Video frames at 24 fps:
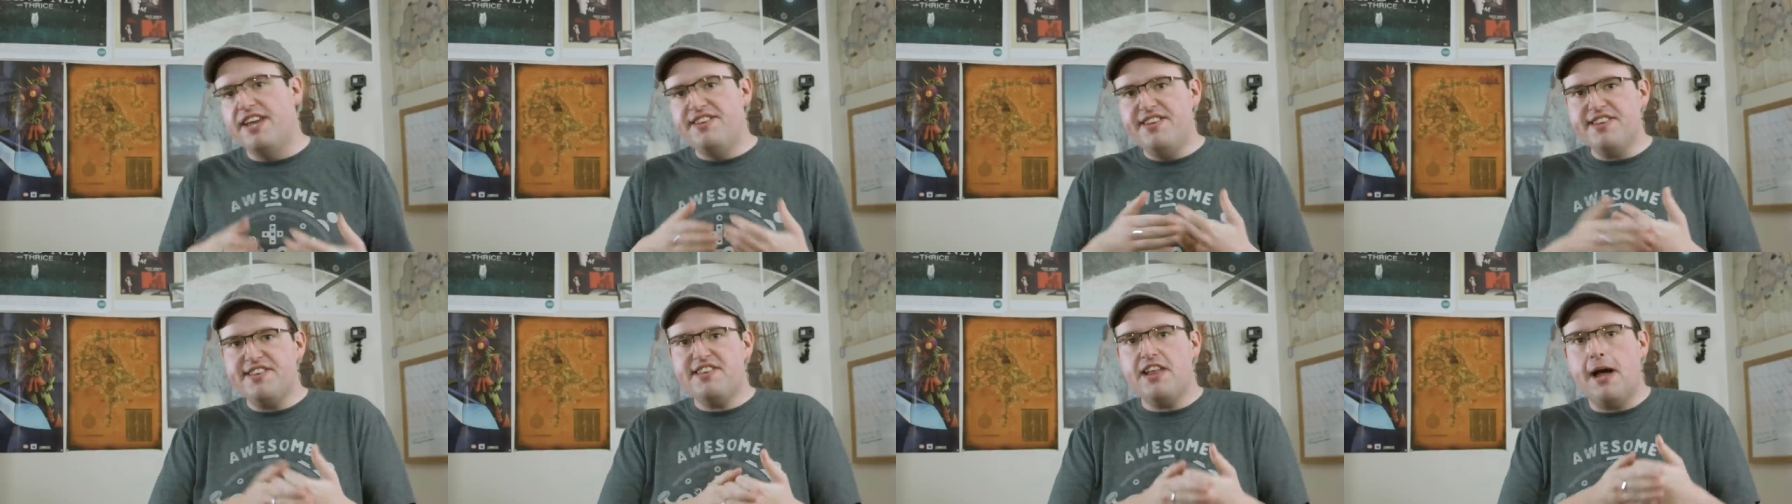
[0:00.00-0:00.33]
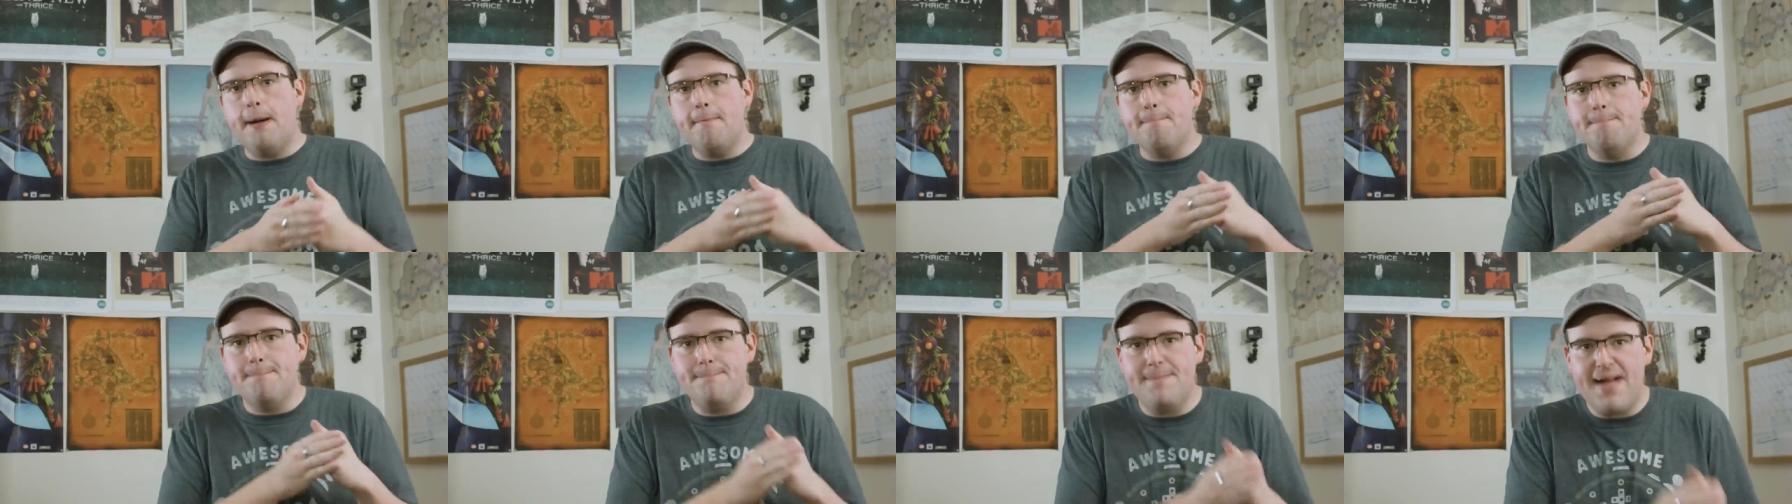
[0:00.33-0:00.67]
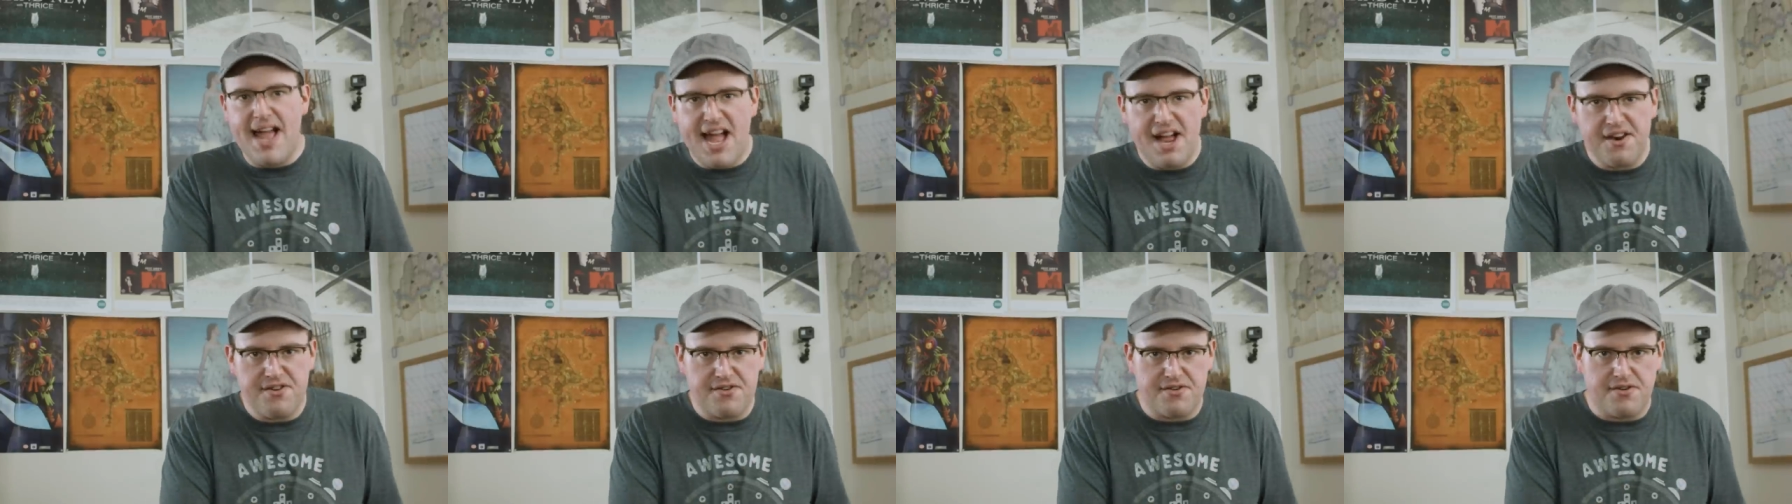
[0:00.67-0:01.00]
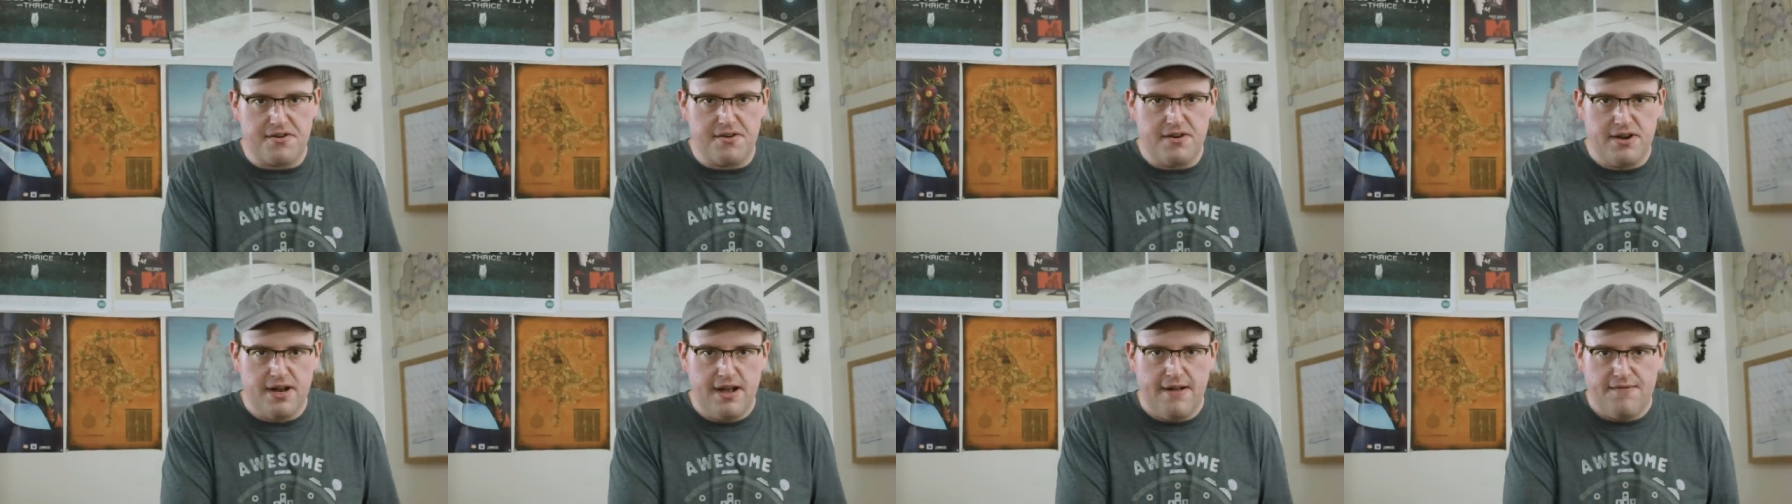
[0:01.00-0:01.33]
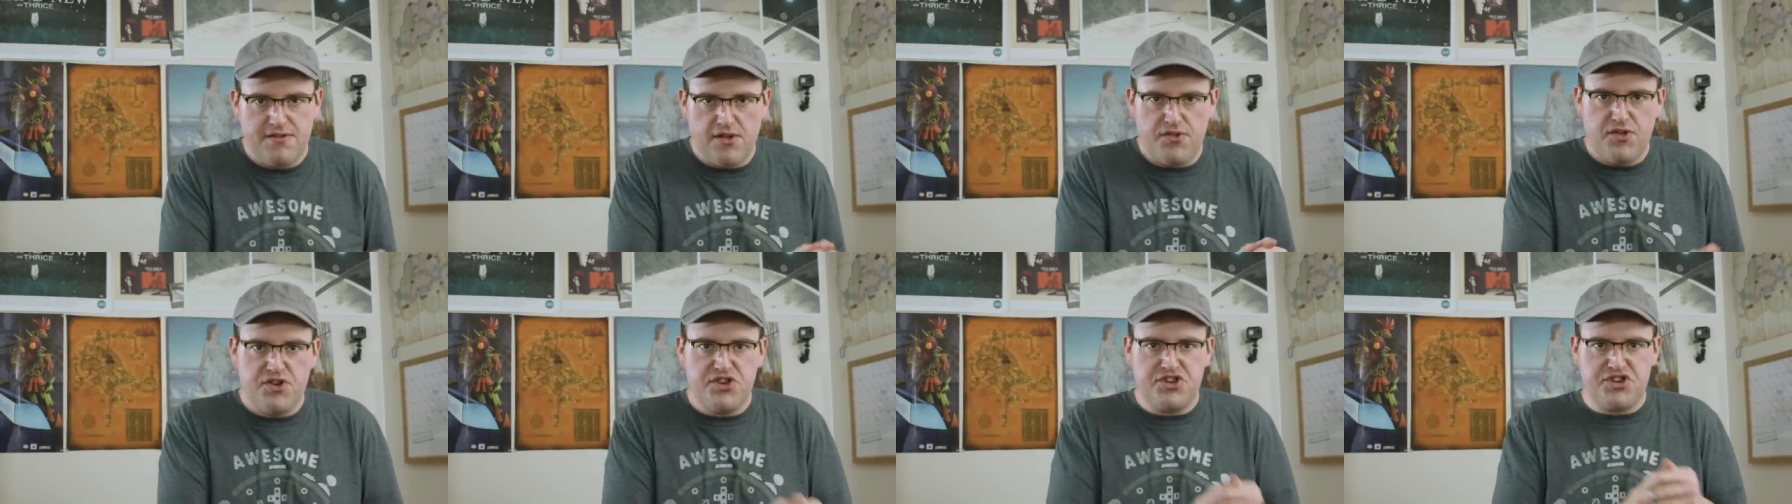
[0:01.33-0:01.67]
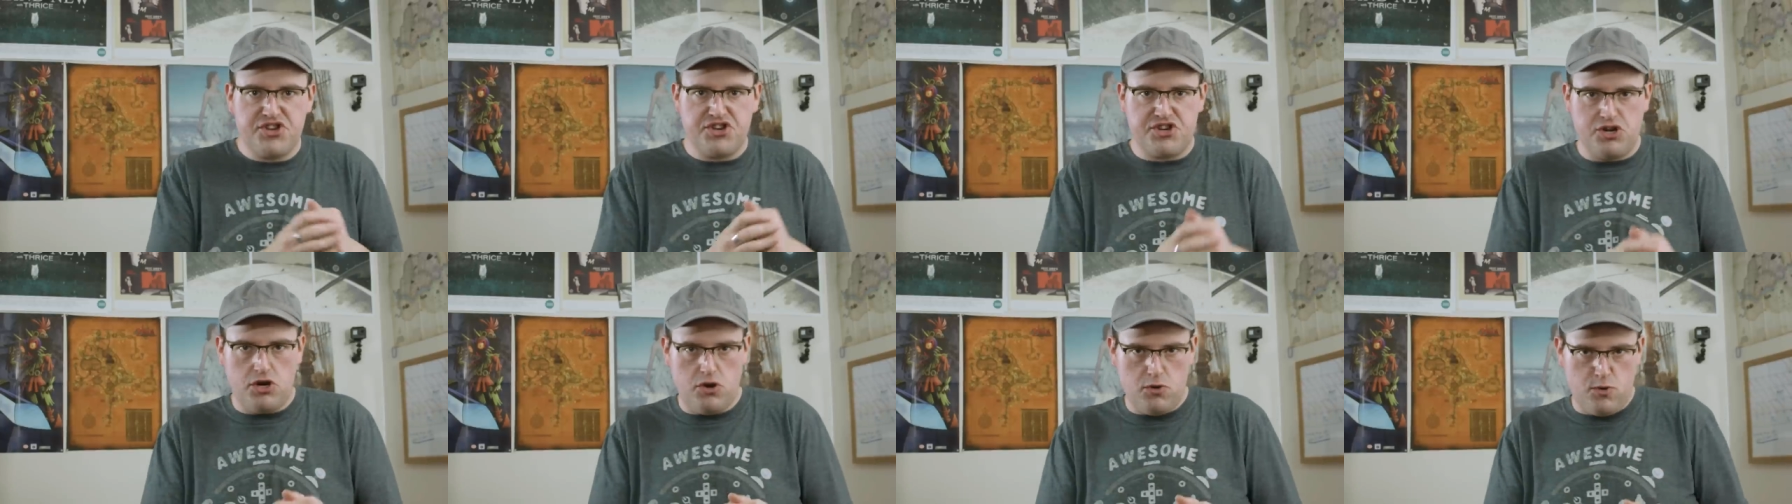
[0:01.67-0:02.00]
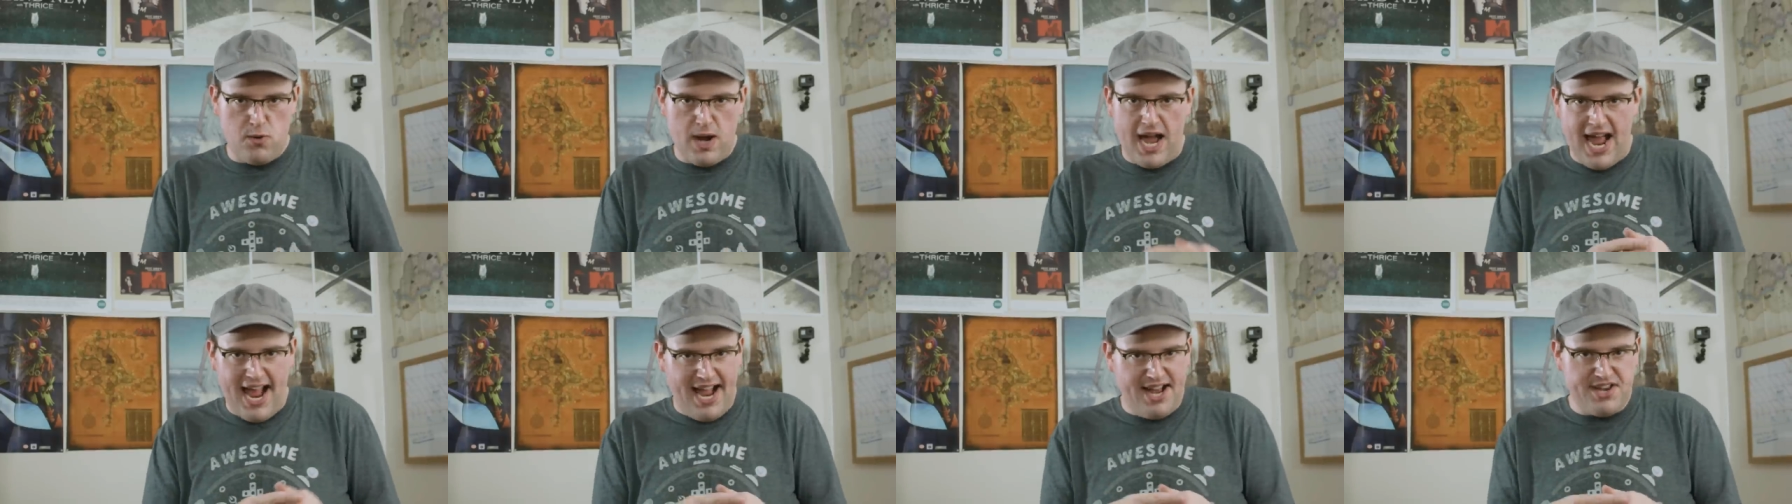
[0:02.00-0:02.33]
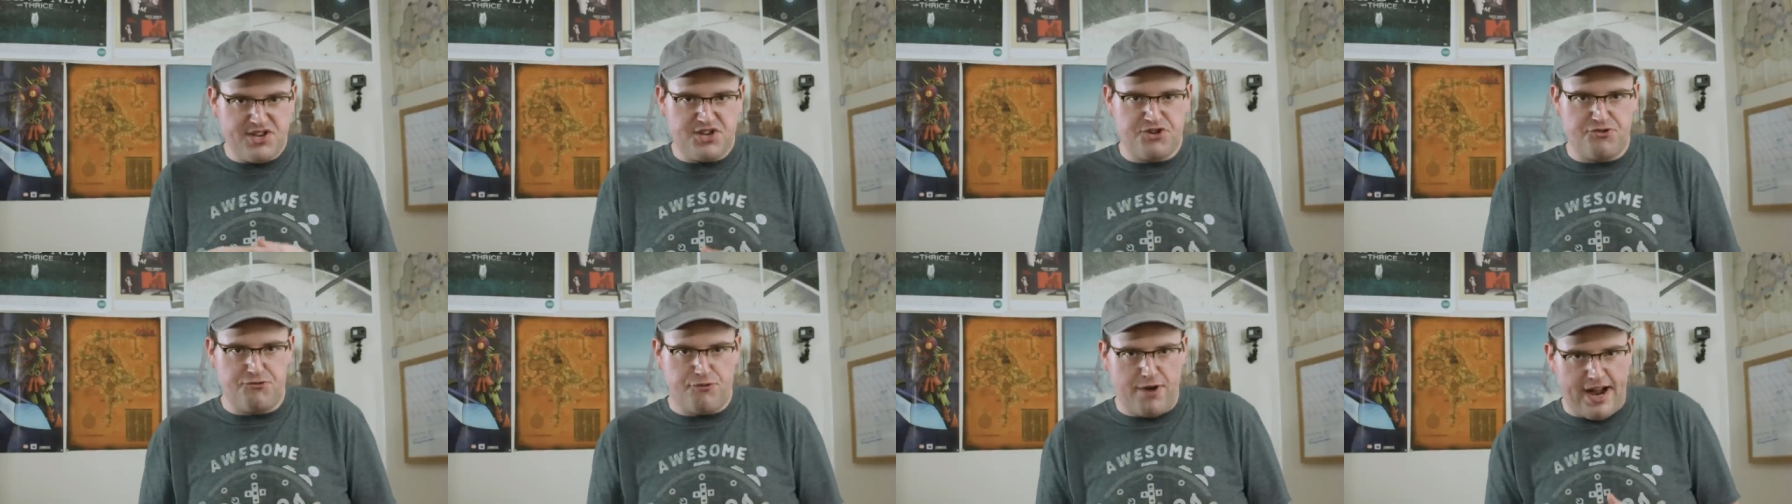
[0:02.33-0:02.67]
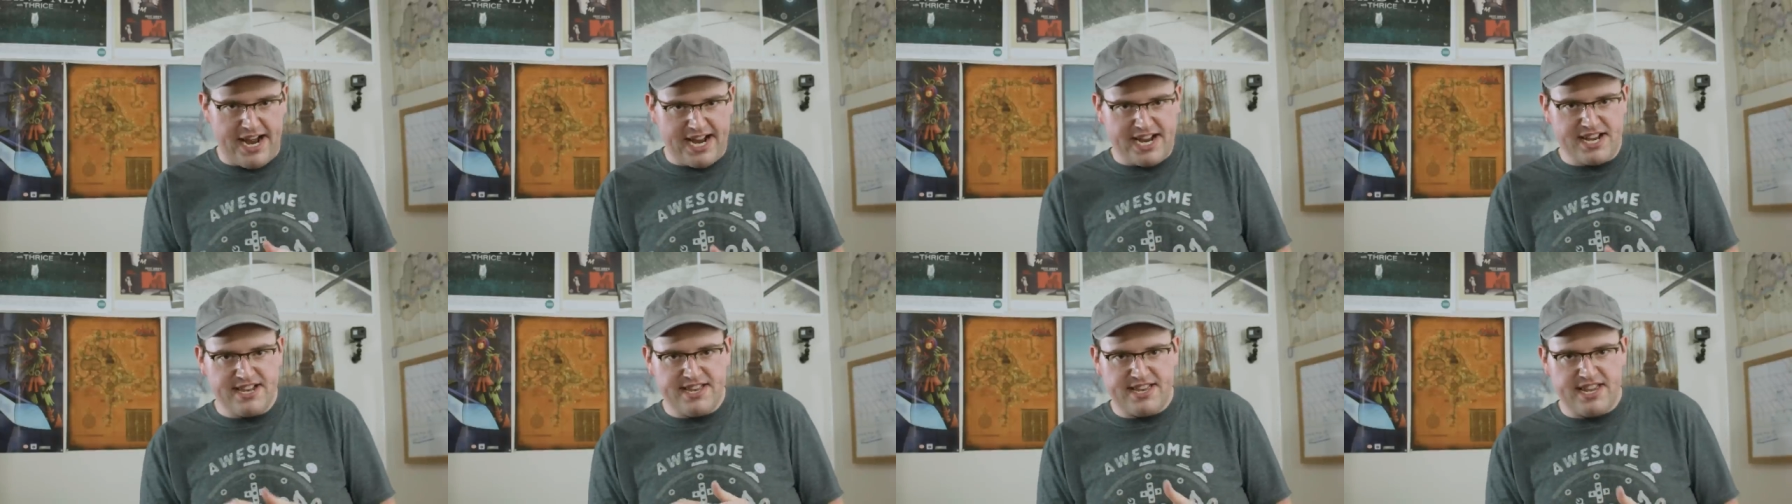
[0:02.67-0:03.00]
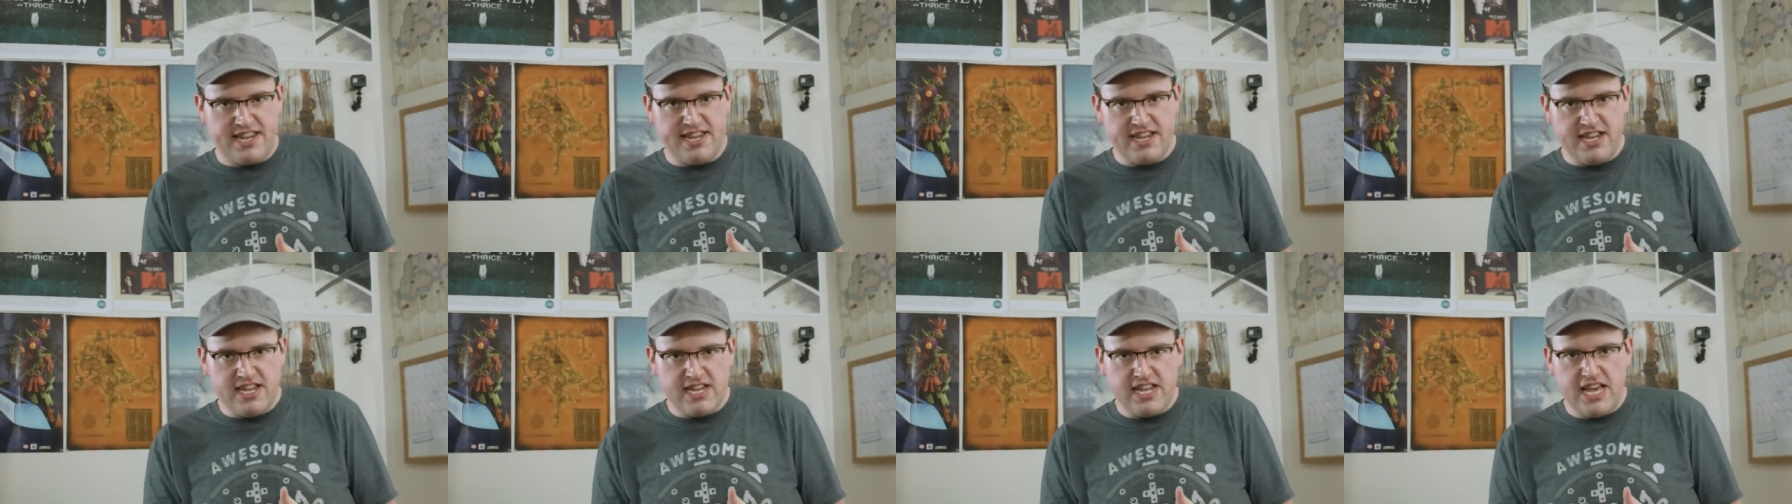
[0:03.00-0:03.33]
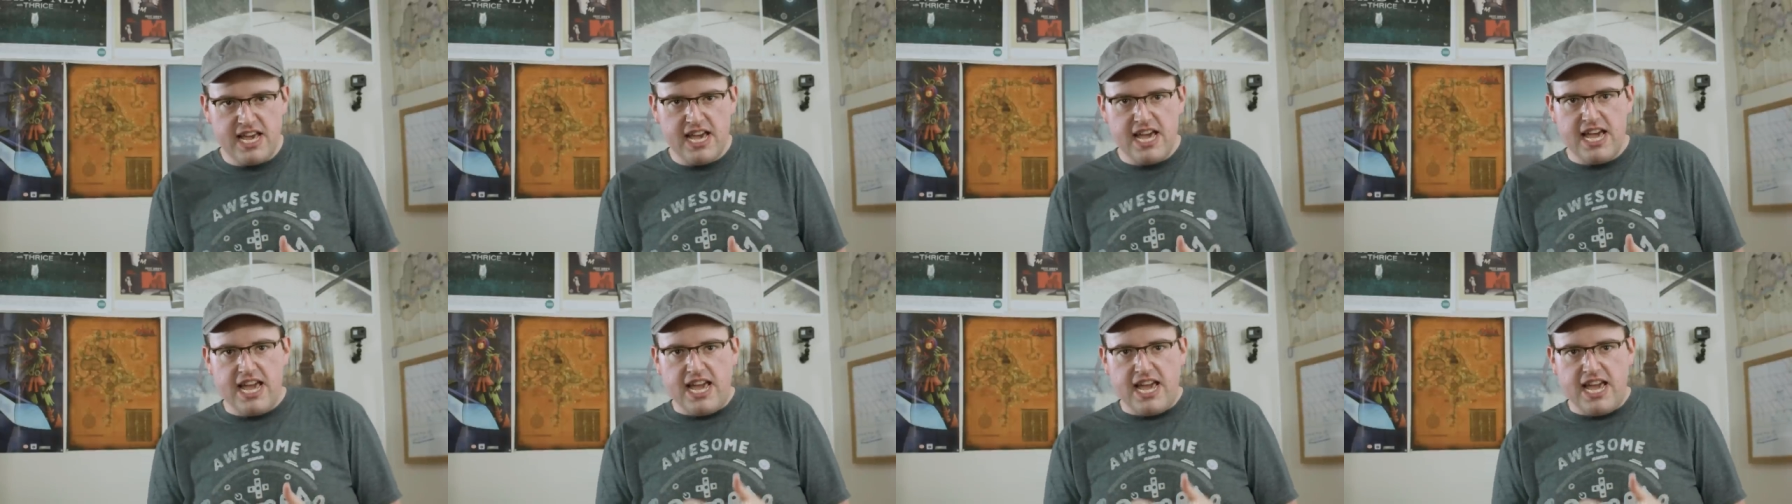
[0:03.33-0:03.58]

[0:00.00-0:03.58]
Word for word: It does not matter that this show has dragons in it,